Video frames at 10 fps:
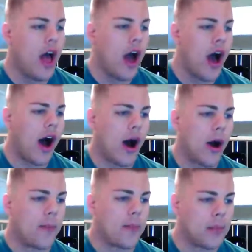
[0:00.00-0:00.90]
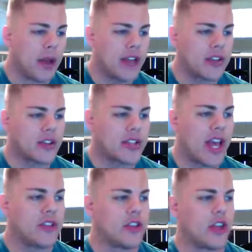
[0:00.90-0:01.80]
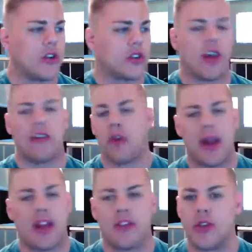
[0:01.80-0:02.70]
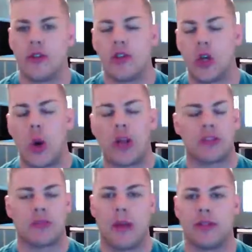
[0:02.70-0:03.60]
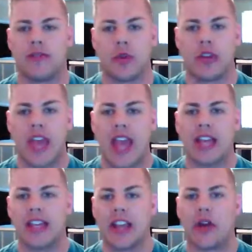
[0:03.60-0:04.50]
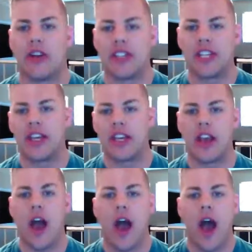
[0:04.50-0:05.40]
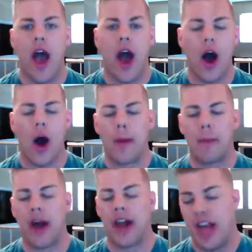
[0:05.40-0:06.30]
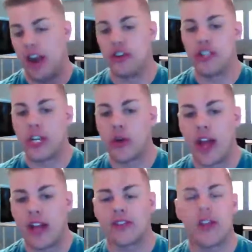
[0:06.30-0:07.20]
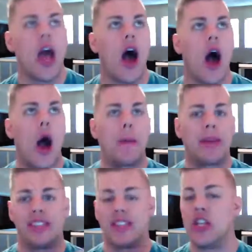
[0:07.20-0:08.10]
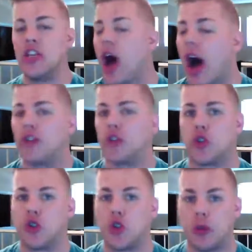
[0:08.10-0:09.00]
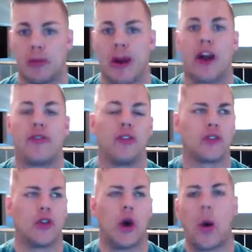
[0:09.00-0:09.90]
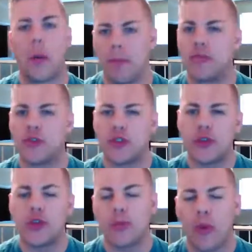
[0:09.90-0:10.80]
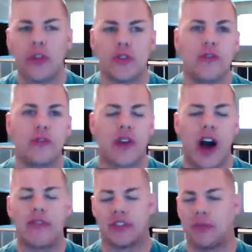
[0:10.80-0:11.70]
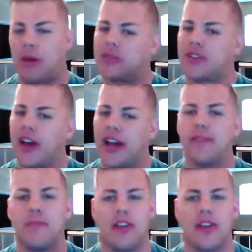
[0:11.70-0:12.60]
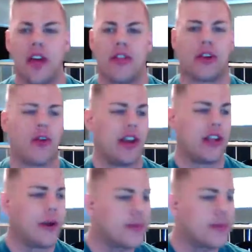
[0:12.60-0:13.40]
But as it stands, just a 4-mana 2/2, and sometimes if you can't guarantee an energy grant, he's not super powerful. So 2.25 with some upside, but nothing great either.